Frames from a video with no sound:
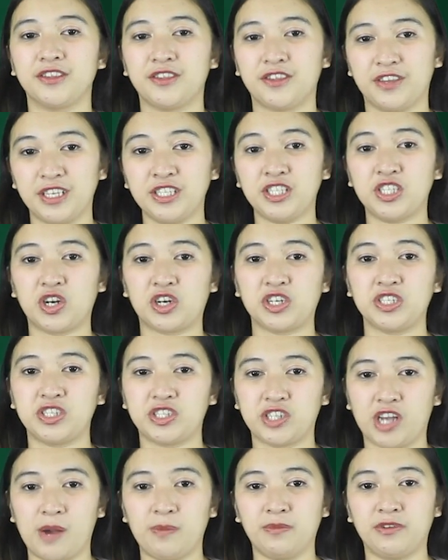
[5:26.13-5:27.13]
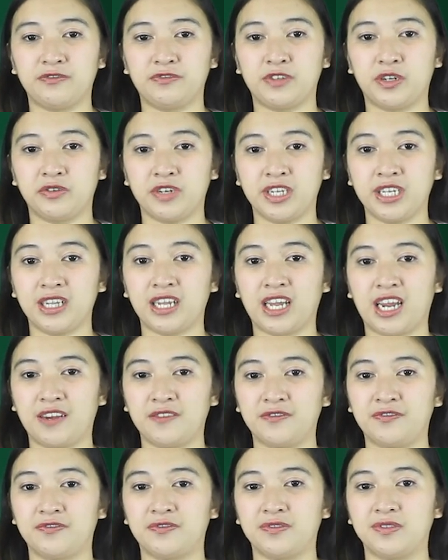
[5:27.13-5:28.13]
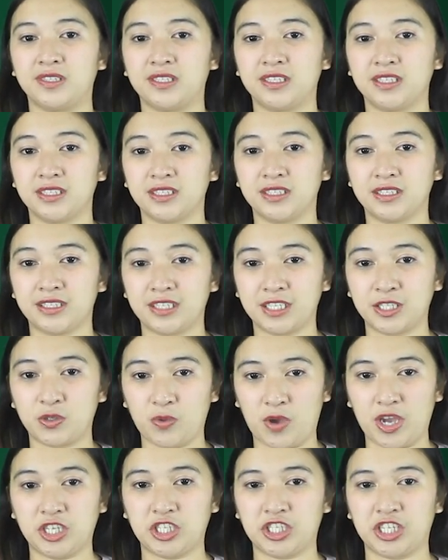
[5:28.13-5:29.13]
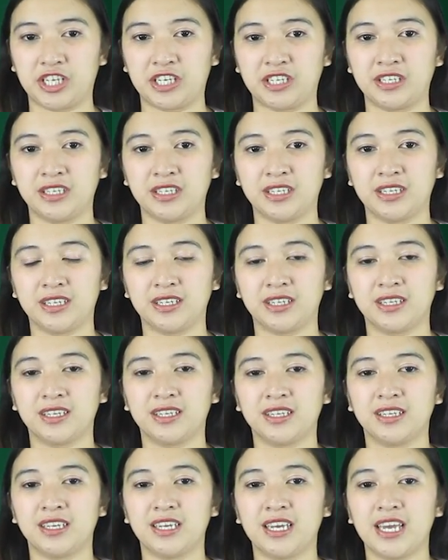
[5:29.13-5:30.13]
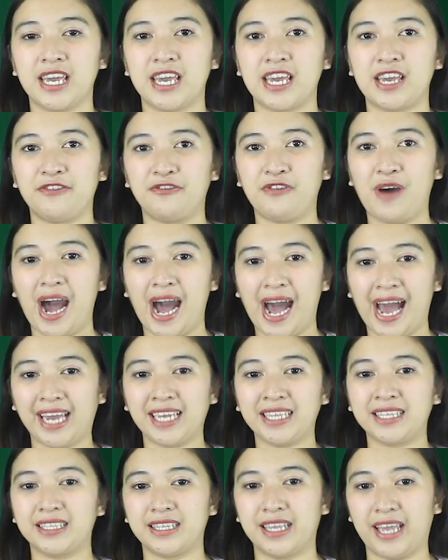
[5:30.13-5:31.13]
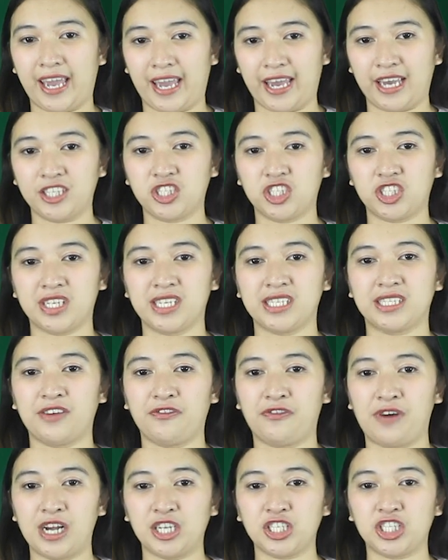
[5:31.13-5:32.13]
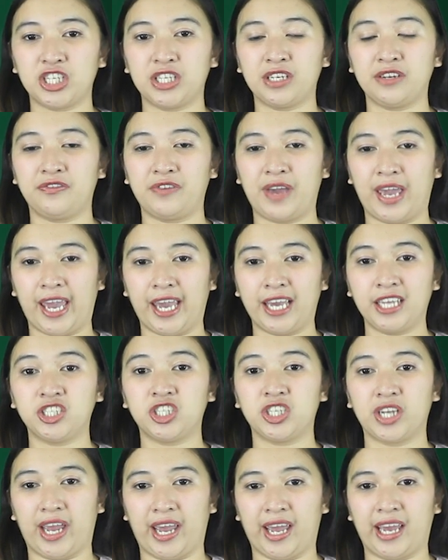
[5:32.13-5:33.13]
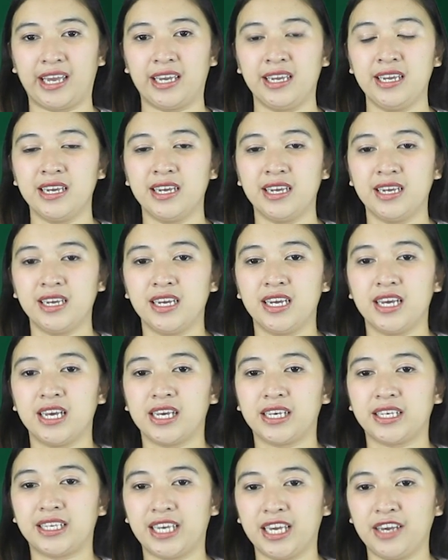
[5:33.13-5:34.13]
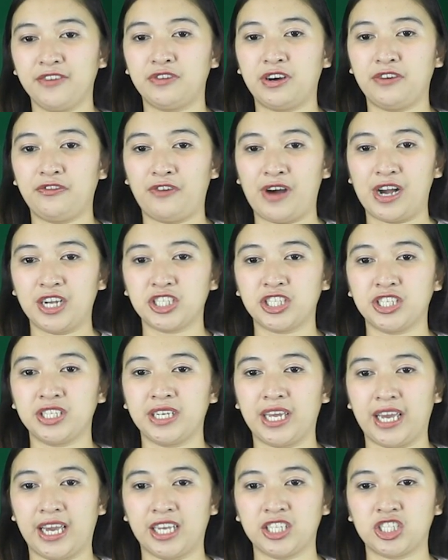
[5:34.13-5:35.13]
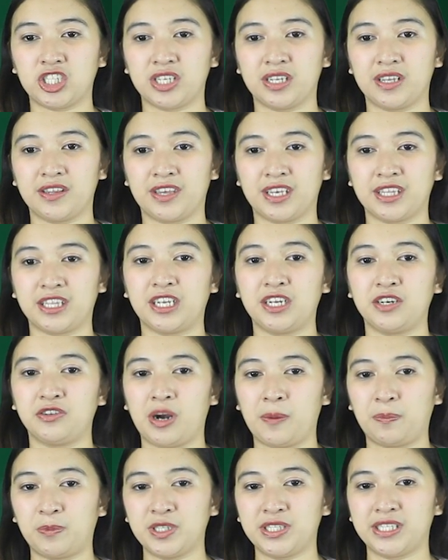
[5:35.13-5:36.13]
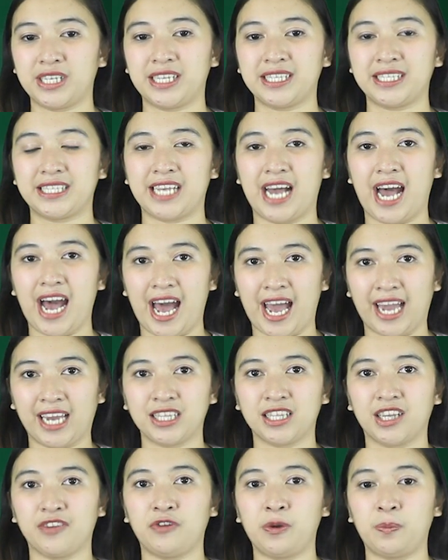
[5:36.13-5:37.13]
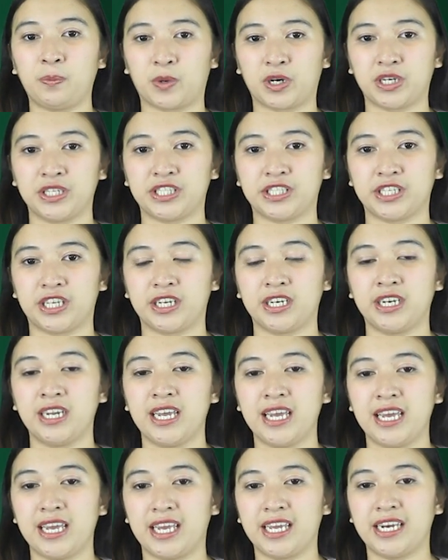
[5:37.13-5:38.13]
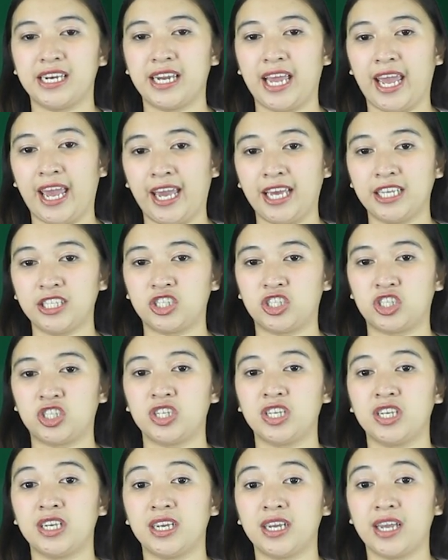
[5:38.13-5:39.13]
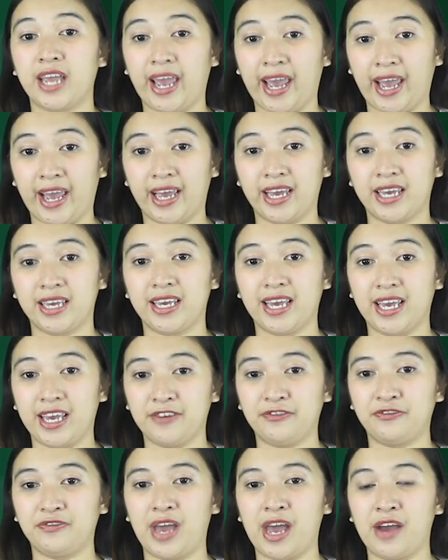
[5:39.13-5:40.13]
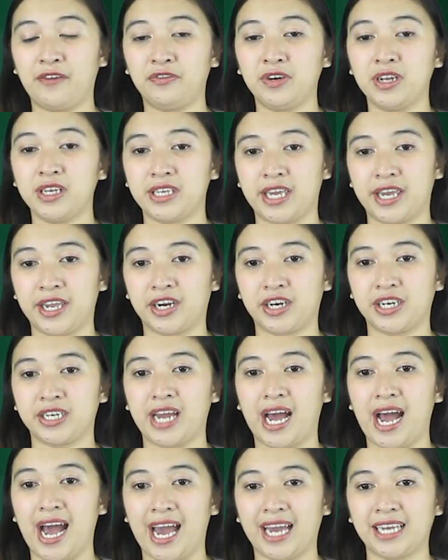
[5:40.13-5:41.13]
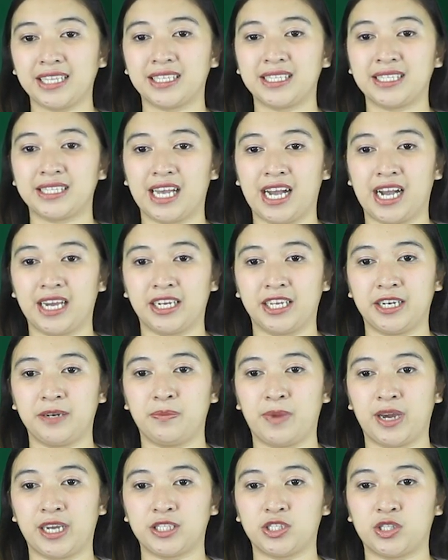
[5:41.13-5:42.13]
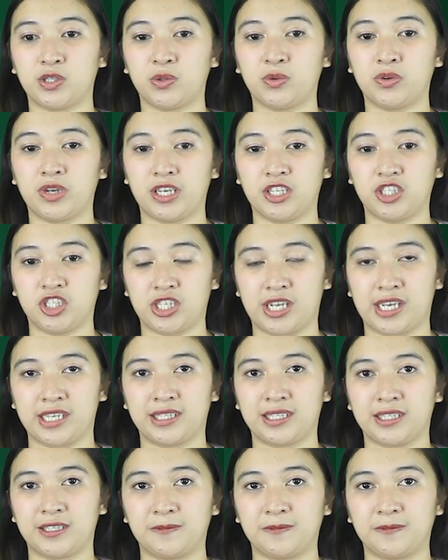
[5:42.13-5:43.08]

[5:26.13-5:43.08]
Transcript: These are some of the real-life situations. If height h is a function of age a, give a function h that can represent the height of a person in age a if every year the height is added by 2 inches.